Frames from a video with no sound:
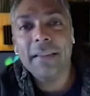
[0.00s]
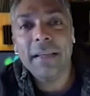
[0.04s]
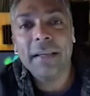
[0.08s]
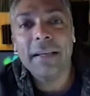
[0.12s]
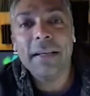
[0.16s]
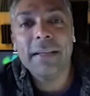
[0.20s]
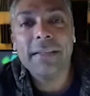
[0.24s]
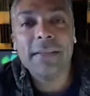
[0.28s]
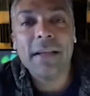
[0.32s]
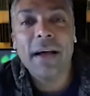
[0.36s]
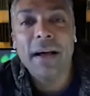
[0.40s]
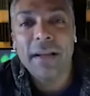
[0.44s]

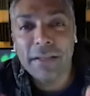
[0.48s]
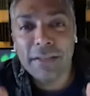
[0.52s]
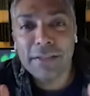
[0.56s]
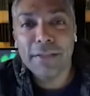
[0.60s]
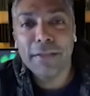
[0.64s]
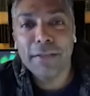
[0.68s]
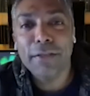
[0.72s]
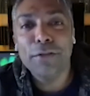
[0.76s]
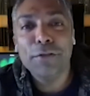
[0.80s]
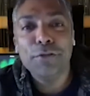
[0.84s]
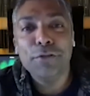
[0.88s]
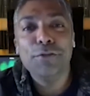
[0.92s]
thing is,
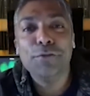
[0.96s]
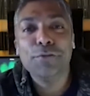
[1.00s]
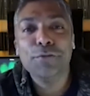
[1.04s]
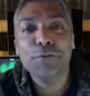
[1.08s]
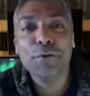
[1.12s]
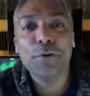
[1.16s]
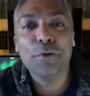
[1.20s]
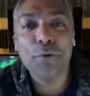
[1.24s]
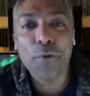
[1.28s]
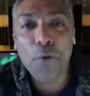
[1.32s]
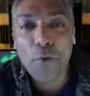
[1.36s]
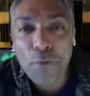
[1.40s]
until you do
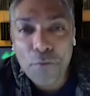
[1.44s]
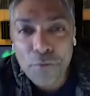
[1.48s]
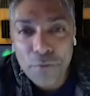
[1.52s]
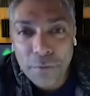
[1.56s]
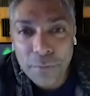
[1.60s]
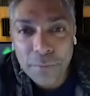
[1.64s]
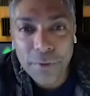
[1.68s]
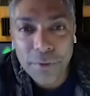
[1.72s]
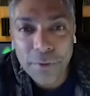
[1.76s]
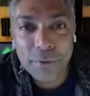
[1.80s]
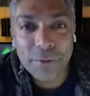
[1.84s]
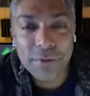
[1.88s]
your
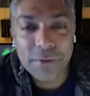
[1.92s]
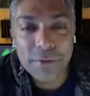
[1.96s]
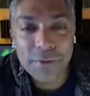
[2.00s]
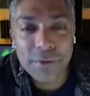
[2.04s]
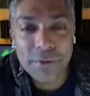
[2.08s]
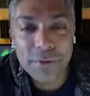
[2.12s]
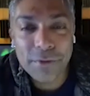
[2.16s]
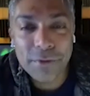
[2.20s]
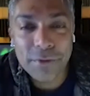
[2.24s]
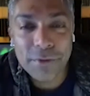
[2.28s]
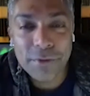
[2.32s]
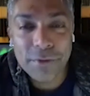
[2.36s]
own
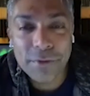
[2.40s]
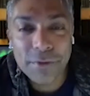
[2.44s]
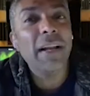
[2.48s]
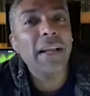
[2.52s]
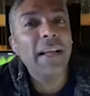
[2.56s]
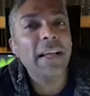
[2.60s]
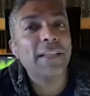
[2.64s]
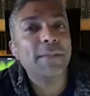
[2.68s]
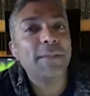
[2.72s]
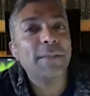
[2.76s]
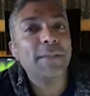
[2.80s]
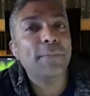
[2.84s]
music, you're not
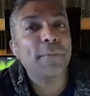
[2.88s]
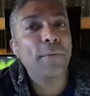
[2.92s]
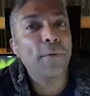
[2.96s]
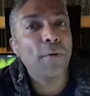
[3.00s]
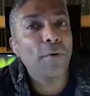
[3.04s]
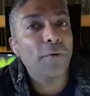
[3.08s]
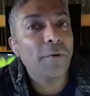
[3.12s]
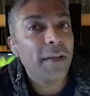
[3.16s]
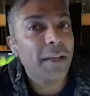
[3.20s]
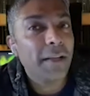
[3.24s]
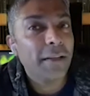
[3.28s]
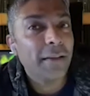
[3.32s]
really
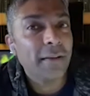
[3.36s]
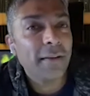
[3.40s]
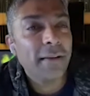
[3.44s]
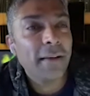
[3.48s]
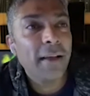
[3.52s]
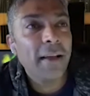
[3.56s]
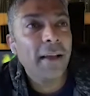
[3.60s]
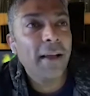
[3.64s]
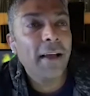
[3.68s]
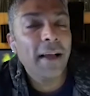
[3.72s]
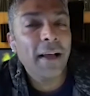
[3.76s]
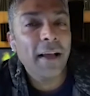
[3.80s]
exploring
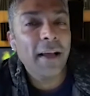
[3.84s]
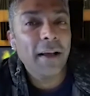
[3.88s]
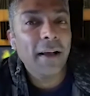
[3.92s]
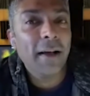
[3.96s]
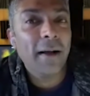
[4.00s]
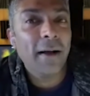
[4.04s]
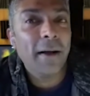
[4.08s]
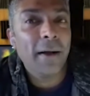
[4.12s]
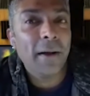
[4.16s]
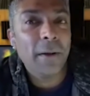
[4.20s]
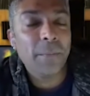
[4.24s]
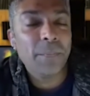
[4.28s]

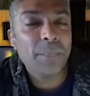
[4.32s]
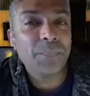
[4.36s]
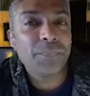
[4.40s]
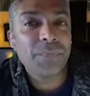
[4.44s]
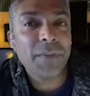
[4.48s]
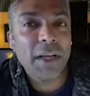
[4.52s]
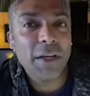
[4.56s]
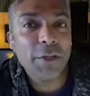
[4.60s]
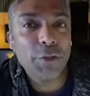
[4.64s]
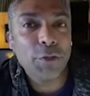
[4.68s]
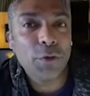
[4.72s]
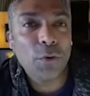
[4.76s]

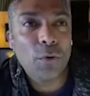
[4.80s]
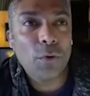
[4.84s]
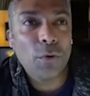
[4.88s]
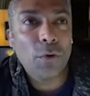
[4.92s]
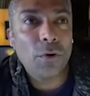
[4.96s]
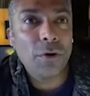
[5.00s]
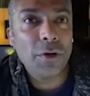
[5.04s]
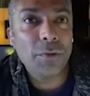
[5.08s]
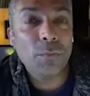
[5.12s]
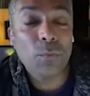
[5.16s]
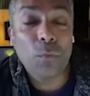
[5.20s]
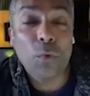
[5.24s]

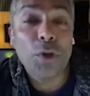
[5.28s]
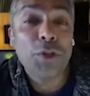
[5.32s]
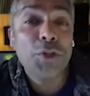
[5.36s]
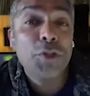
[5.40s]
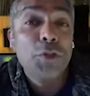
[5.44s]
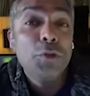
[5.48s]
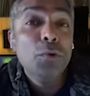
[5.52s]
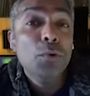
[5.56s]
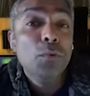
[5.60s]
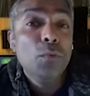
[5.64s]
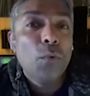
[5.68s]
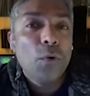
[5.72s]

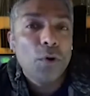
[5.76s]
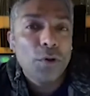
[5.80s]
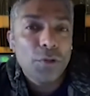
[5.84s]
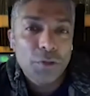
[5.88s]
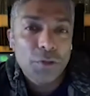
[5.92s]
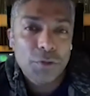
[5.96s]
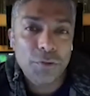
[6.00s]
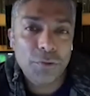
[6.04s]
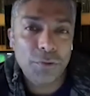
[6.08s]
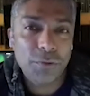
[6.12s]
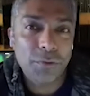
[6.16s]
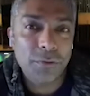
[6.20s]
what you want
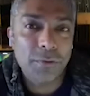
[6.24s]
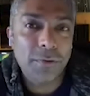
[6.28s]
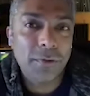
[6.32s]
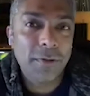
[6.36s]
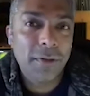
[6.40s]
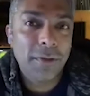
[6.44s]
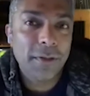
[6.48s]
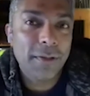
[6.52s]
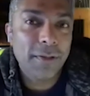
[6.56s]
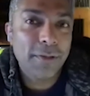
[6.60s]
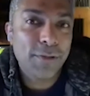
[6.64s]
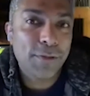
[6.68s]
to
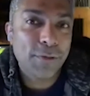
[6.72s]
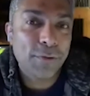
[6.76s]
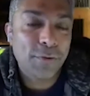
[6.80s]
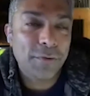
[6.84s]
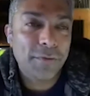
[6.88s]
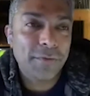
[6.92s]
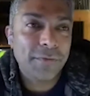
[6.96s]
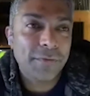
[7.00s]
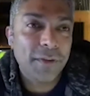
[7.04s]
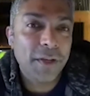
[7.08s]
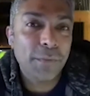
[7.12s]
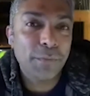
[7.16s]
sort
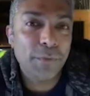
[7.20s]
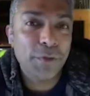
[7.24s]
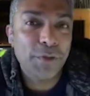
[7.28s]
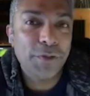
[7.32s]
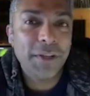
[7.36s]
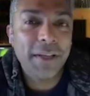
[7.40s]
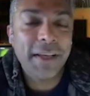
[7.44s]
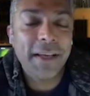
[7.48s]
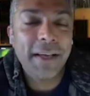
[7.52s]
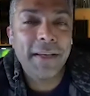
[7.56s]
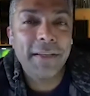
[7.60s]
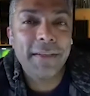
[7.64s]
of
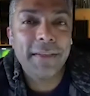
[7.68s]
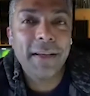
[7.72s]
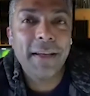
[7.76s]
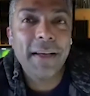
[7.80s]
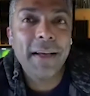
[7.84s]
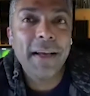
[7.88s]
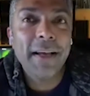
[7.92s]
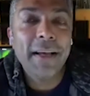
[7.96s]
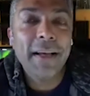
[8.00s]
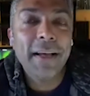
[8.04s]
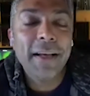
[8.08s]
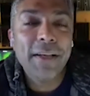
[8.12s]
communicate.
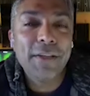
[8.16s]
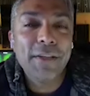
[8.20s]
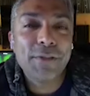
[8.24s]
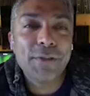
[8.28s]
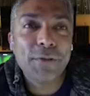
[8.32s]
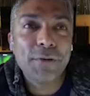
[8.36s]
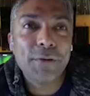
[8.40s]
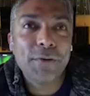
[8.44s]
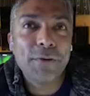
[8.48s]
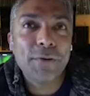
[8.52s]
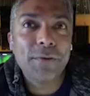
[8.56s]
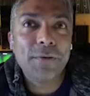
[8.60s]

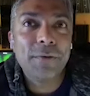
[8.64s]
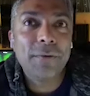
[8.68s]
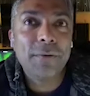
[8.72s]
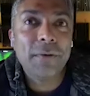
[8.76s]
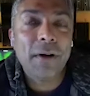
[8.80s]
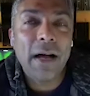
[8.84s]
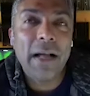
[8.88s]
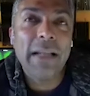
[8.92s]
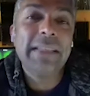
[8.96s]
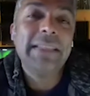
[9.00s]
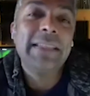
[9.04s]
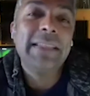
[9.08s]
So
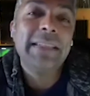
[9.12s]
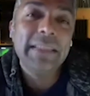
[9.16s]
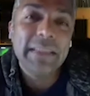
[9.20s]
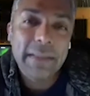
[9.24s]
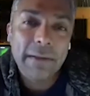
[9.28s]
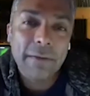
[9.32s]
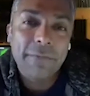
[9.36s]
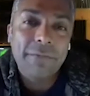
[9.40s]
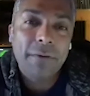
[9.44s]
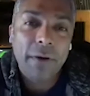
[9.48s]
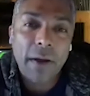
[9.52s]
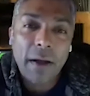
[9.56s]
until
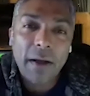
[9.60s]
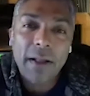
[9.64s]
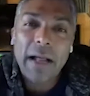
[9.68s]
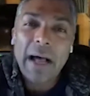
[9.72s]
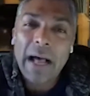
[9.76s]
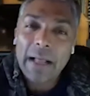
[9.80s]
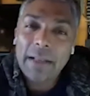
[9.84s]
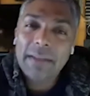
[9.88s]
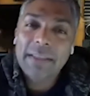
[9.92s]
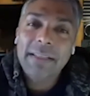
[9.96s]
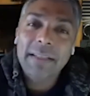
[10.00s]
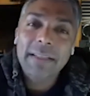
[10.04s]

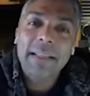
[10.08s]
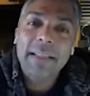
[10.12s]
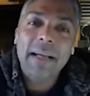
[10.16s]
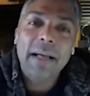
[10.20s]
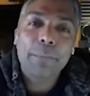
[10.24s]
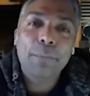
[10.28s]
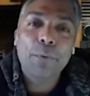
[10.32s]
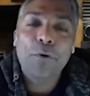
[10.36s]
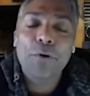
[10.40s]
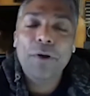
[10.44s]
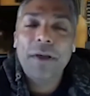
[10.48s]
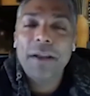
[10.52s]

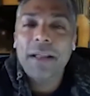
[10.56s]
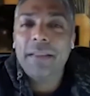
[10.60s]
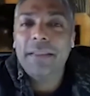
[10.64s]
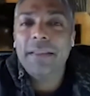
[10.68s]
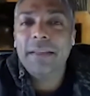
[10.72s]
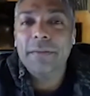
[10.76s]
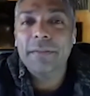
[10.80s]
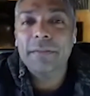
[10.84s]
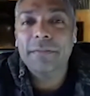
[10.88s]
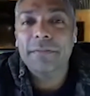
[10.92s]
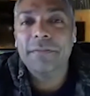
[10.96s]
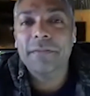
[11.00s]
that point, I
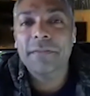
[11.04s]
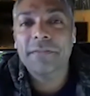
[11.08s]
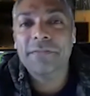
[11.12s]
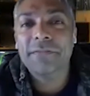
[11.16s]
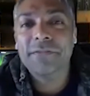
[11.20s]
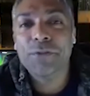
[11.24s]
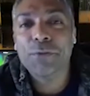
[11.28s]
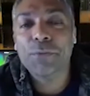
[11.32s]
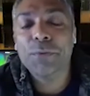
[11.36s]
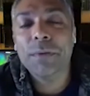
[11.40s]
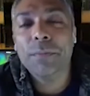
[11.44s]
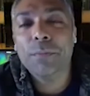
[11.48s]
think the
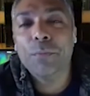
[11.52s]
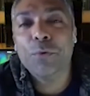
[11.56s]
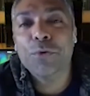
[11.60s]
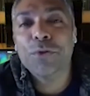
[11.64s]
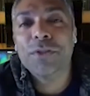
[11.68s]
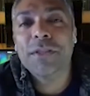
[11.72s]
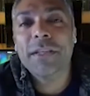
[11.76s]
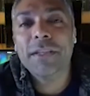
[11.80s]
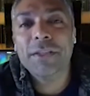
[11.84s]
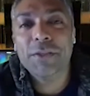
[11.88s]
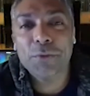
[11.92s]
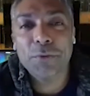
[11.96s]
Fifths were
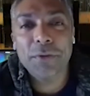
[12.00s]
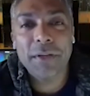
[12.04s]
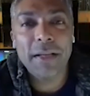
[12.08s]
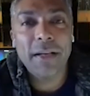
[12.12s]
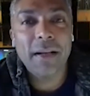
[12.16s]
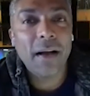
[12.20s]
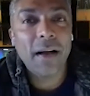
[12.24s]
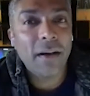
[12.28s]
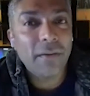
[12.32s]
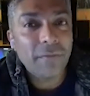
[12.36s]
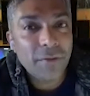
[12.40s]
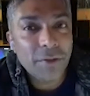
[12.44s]
mostly doing
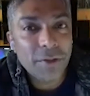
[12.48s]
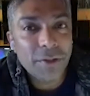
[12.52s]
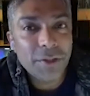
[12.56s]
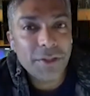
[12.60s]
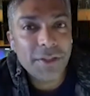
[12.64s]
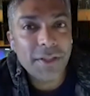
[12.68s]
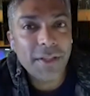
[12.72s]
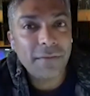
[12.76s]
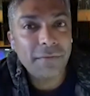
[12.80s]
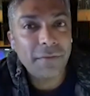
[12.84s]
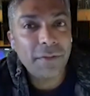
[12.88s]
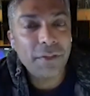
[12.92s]

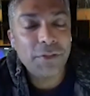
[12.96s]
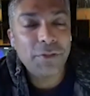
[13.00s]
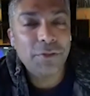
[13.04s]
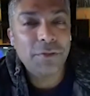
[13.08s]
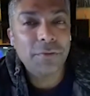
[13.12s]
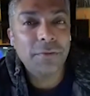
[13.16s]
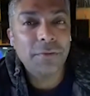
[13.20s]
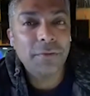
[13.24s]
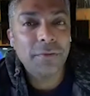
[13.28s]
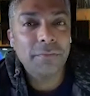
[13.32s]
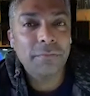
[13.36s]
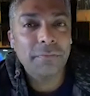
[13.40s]
covers, and we used
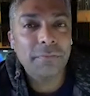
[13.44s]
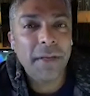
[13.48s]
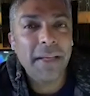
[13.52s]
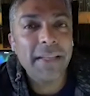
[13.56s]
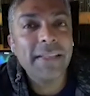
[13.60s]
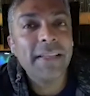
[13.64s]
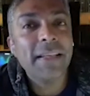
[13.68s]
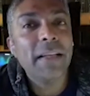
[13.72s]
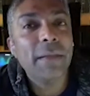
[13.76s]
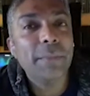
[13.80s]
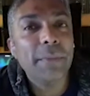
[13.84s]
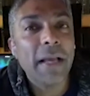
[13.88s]
to
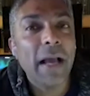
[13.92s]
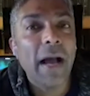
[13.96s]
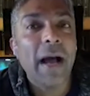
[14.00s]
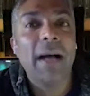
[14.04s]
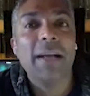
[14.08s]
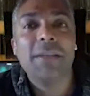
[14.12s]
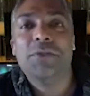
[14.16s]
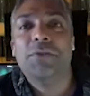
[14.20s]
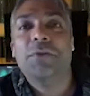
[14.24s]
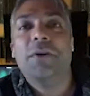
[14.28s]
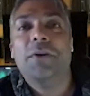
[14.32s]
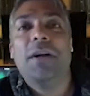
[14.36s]
basically be
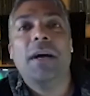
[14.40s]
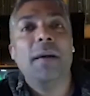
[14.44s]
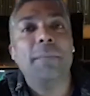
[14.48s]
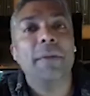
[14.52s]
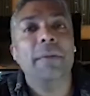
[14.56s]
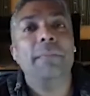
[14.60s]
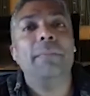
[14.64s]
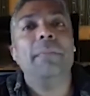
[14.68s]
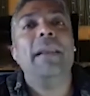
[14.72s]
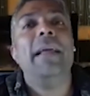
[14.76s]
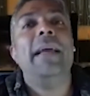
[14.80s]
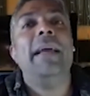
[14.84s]
asked to come
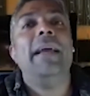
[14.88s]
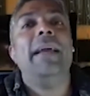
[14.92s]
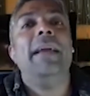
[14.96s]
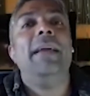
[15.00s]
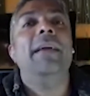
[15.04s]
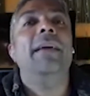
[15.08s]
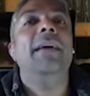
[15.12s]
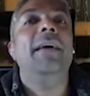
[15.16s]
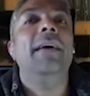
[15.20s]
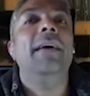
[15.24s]
and play